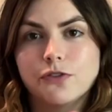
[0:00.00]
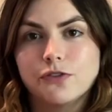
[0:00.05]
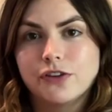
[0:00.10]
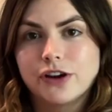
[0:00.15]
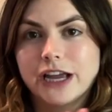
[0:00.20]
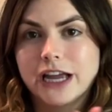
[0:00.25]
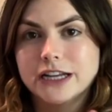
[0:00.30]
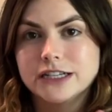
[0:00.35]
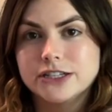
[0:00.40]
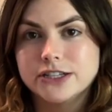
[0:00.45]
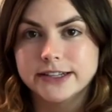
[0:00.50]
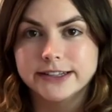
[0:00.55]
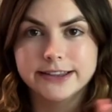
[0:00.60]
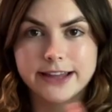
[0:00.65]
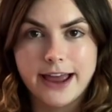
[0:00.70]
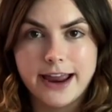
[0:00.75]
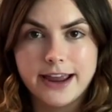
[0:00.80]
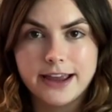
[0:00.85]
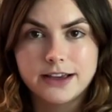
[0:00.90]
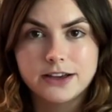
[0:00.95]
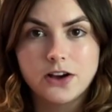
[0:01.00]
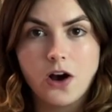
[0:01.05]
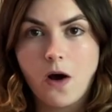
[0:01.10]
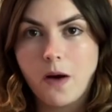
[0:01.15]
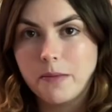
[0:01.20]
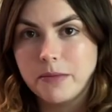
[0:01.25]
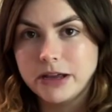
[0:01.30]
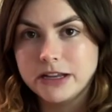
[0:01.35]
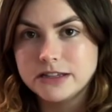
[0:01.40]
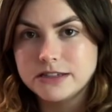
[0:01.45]
forget to like,
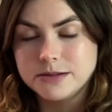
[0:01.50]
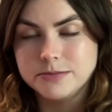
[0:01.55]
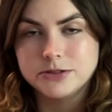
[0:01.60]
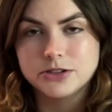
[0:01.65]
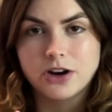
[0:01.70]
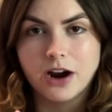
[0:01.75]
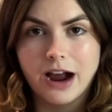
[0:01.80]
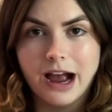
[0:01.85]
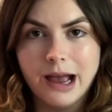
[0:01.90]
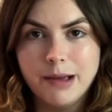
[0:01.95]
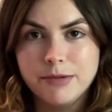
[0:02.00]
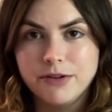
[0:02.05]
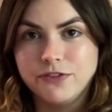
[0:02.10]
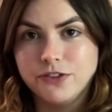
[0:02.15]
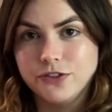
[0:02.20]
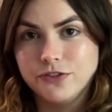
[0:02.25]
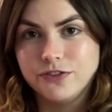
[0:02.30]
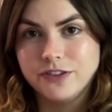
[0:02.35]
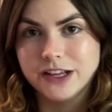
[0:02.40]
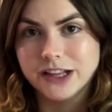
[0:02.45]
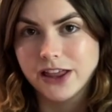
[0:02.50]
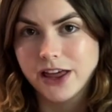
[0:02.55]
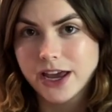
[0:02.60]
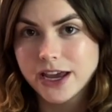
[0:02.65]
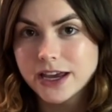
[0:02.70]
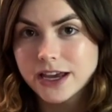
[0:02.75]
comment, subscribe if you feel like